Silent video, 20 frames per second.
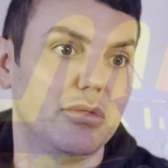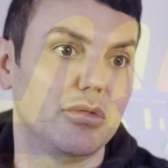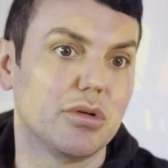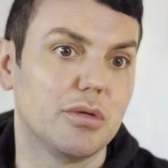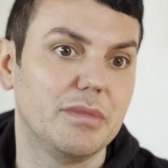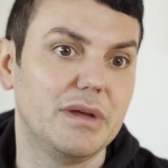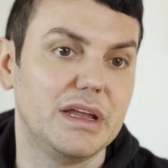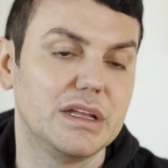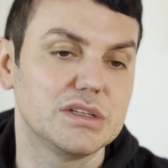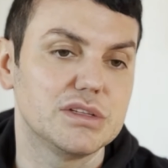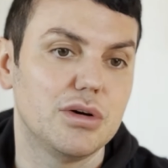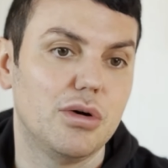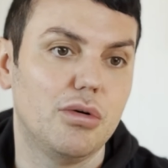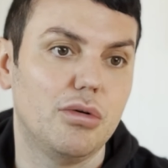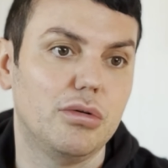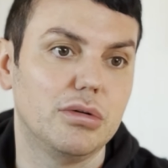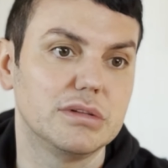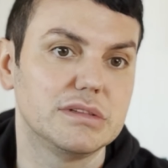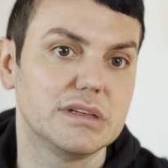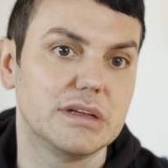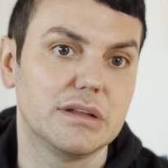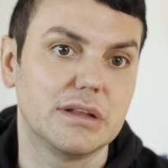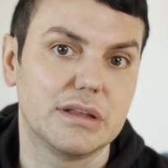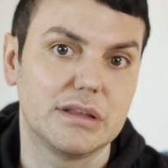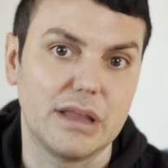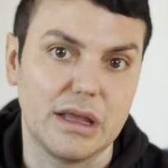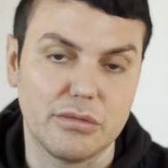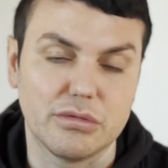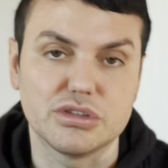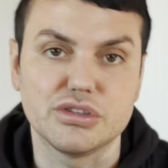were being told
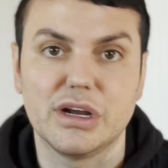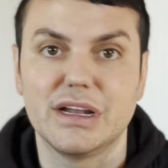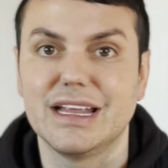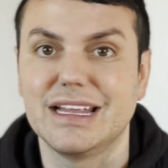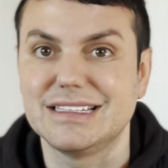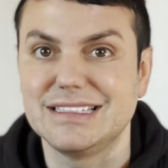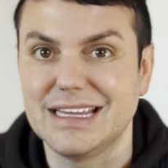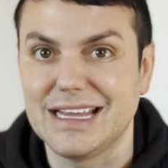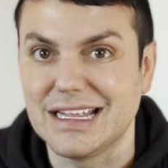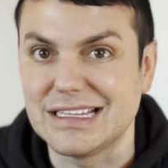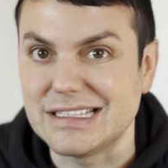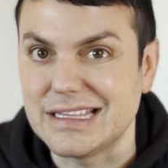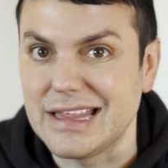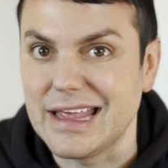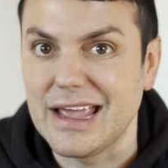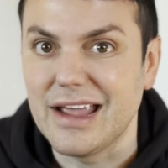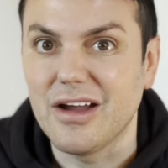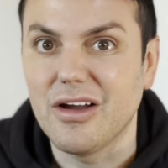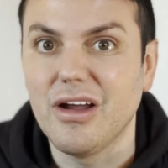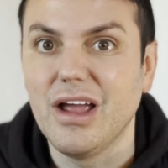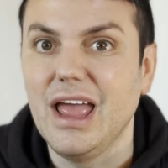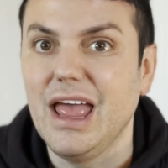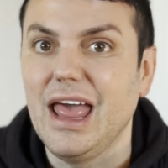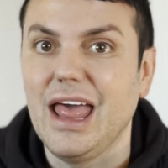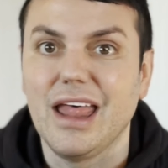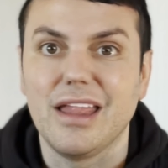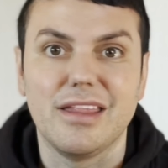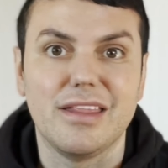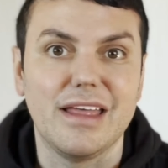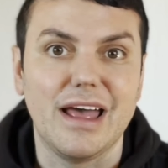that we're trying to get tickets there,
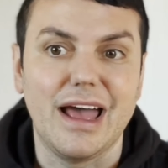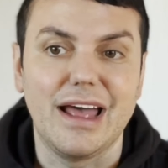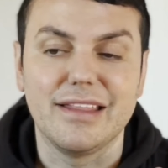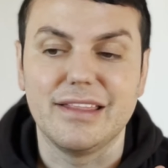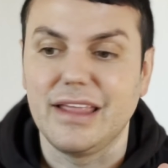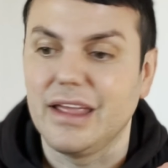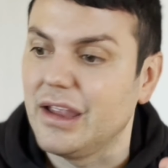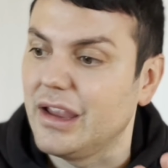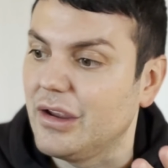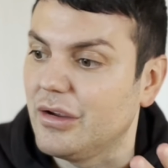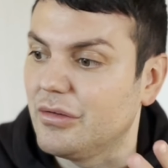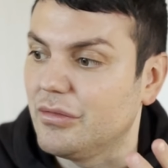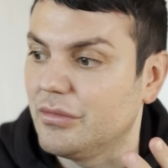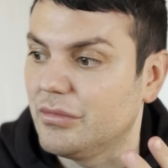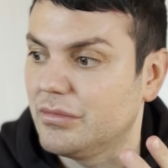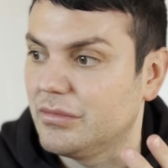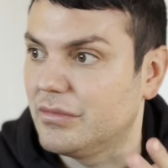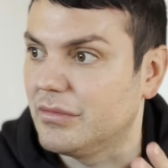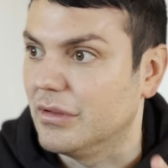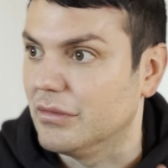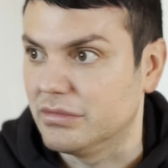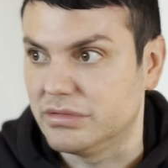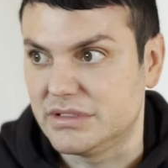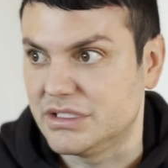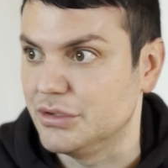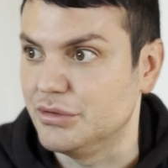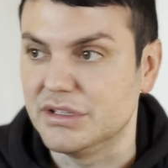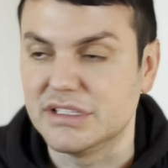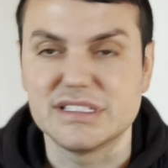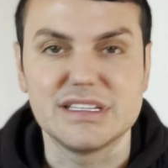that the
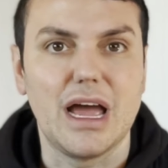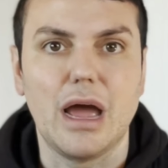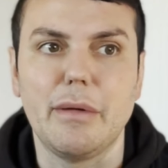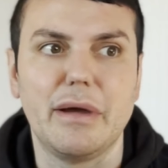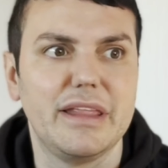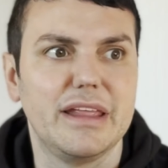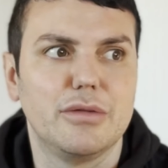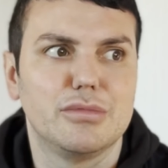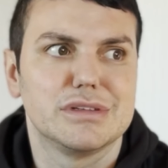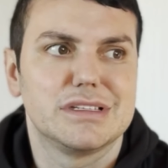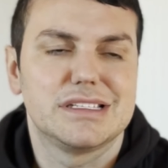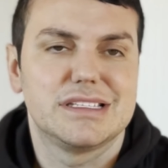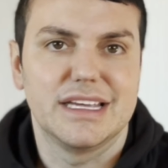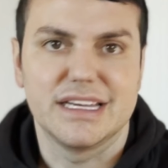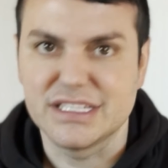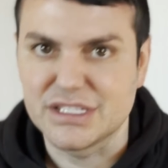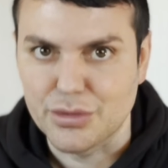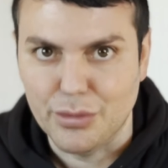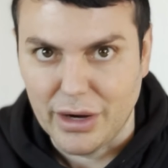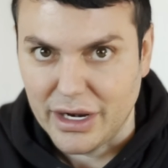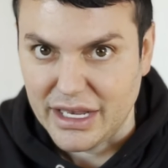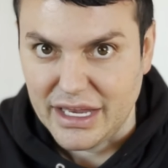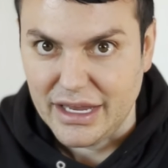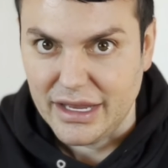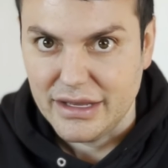soonest time I think was 6:20.